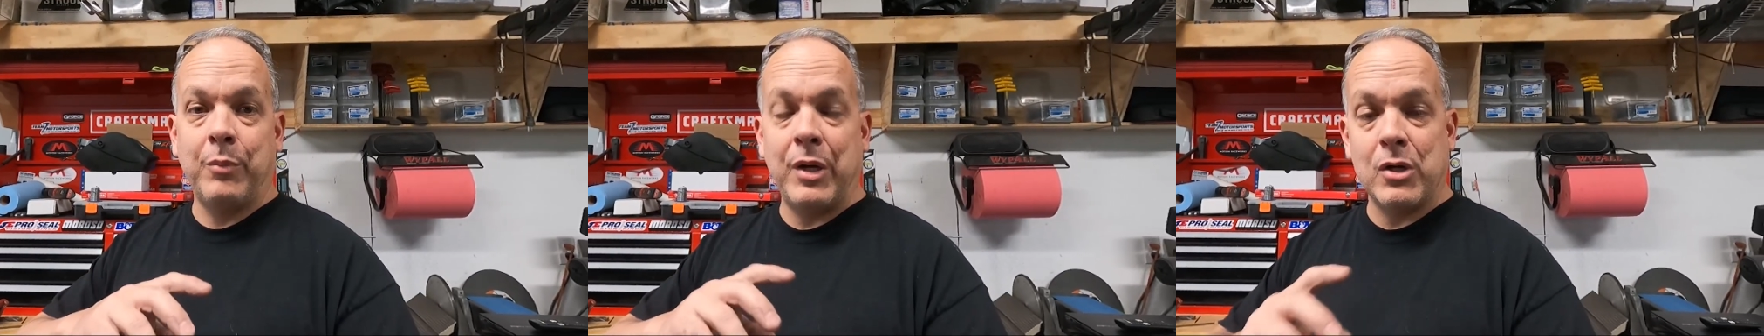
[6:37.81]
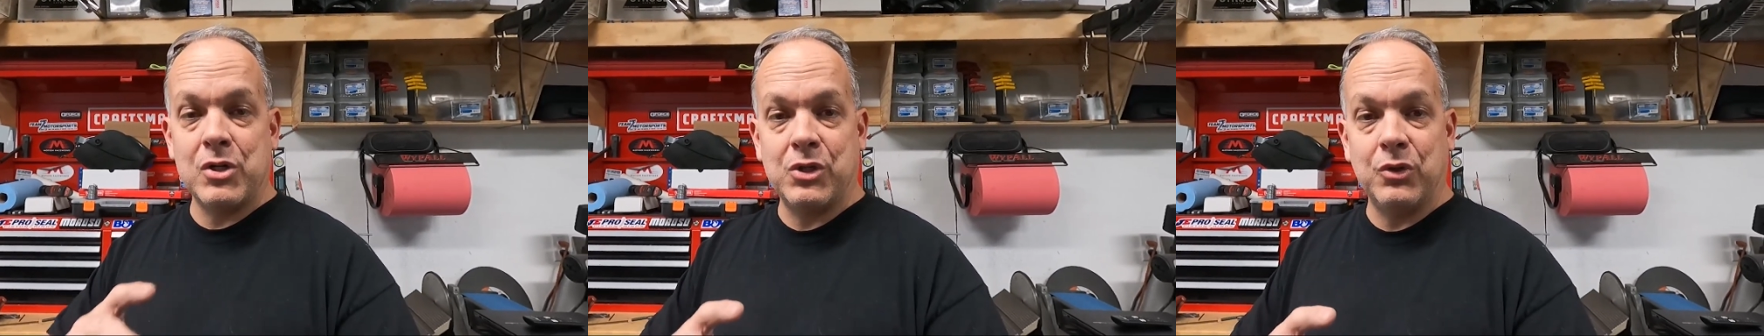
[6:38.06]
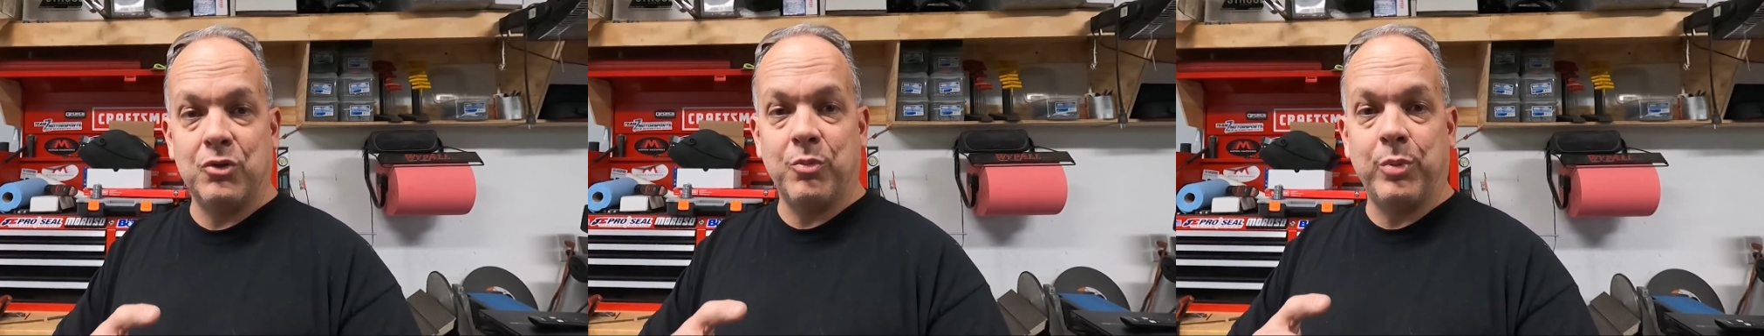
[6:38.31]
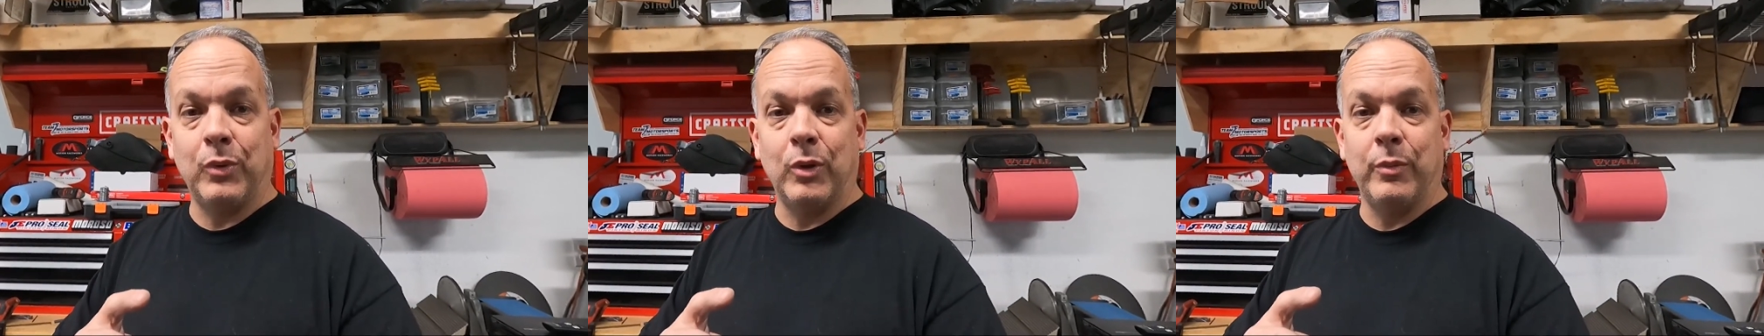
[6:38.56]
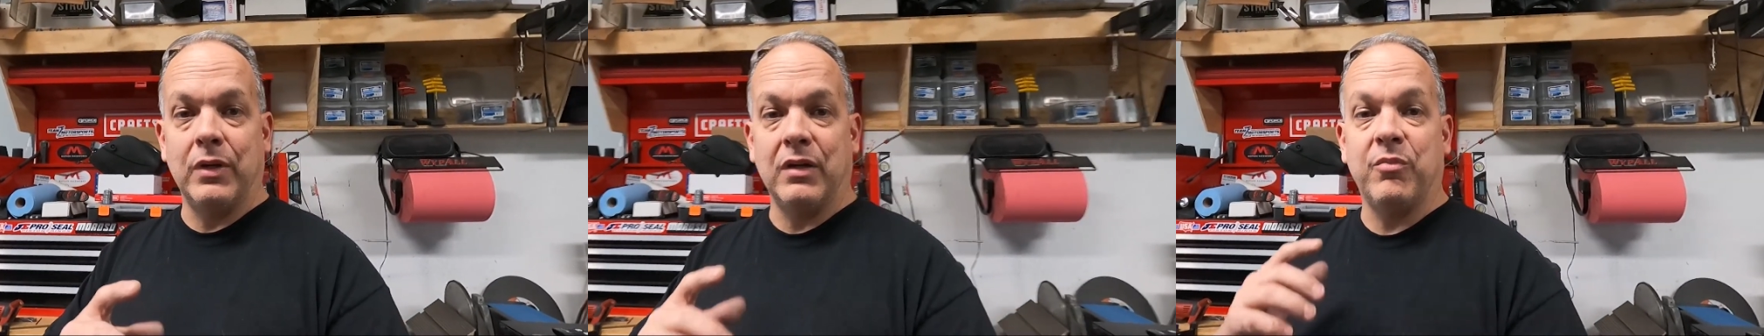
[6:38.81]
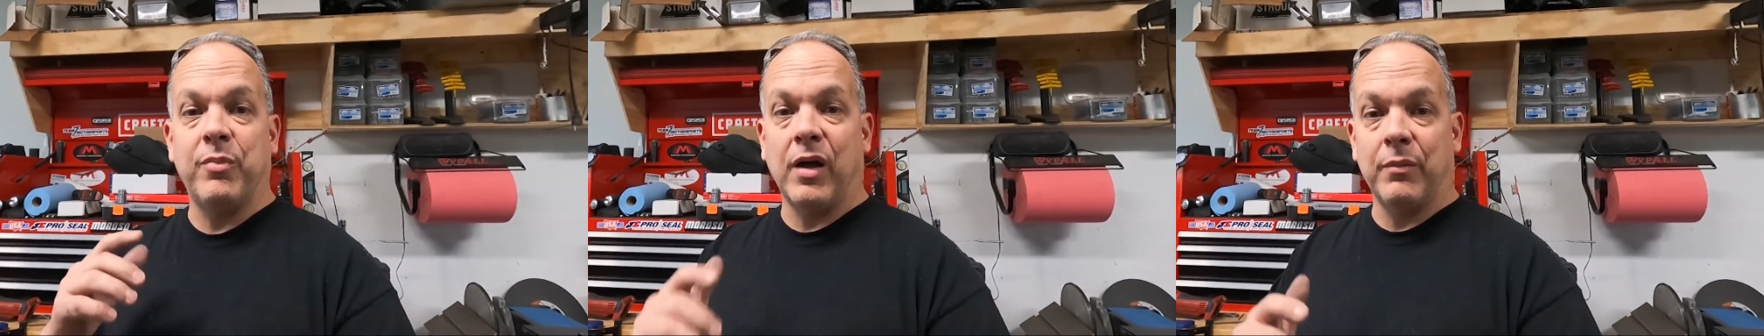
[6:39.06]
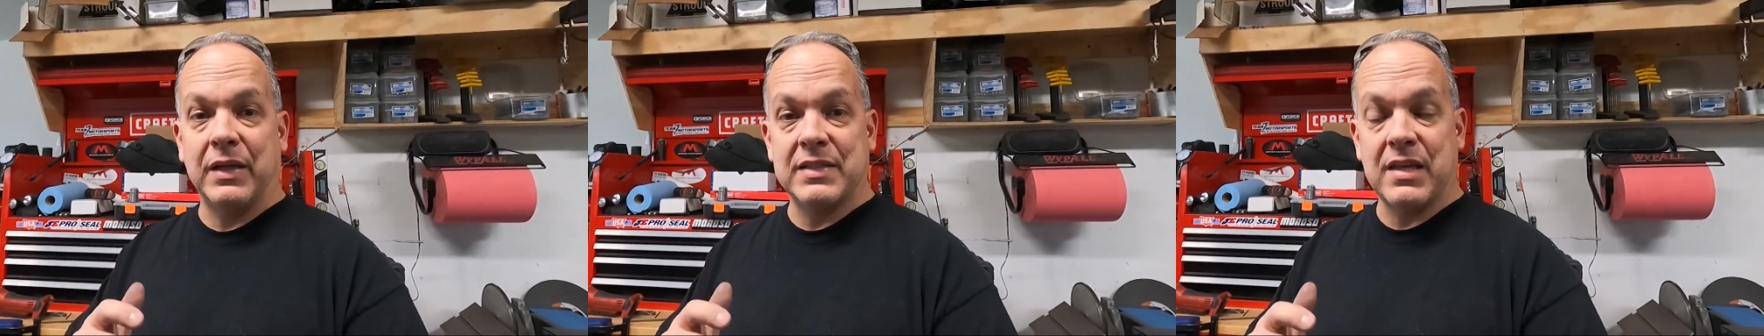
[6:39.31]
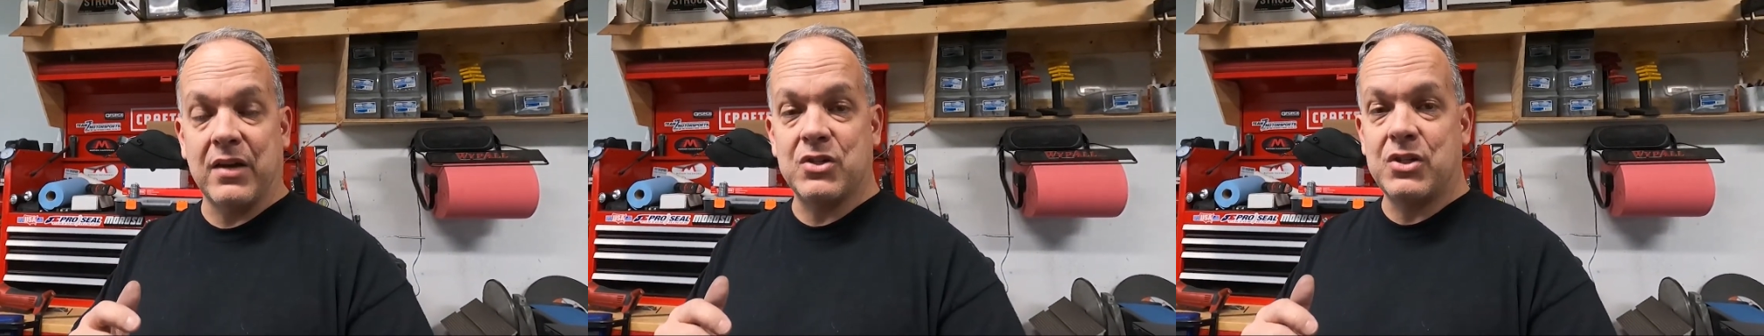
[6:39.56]
parachute deployment if Bob
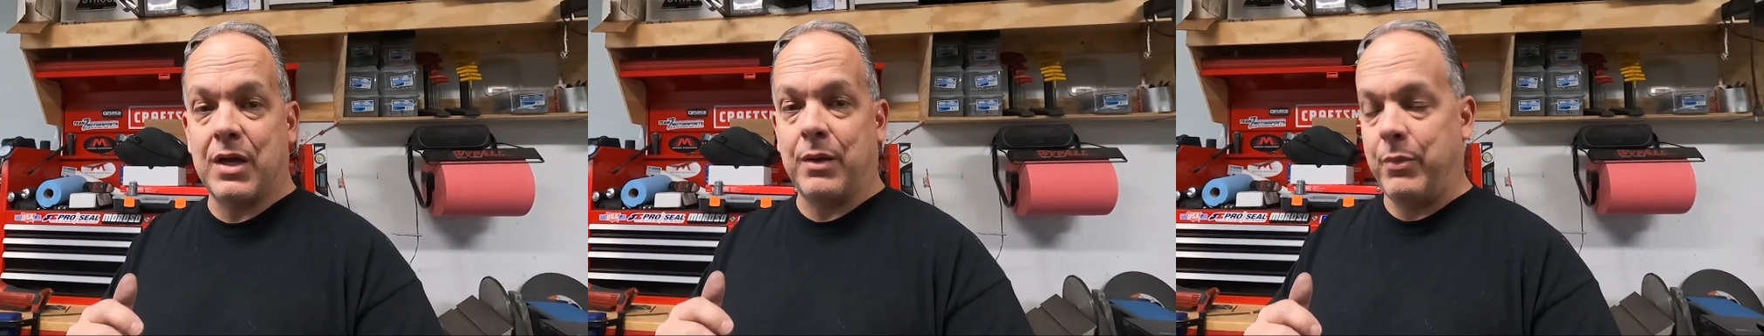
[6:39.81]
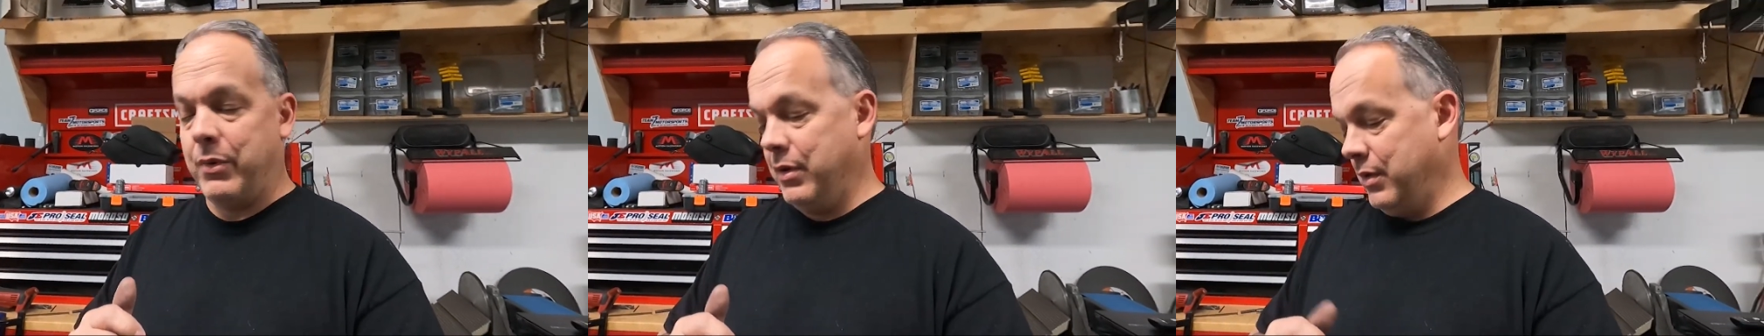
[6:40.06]
gets out of shape.